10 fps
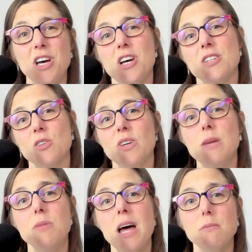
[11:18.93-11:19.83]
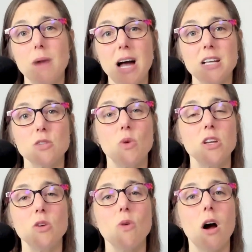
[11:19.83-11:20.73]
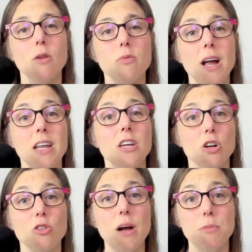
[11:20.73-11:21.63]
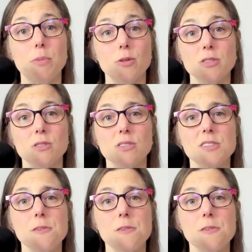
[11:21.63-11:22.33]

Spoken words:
So keep that in mind when you are writing your grant proposals.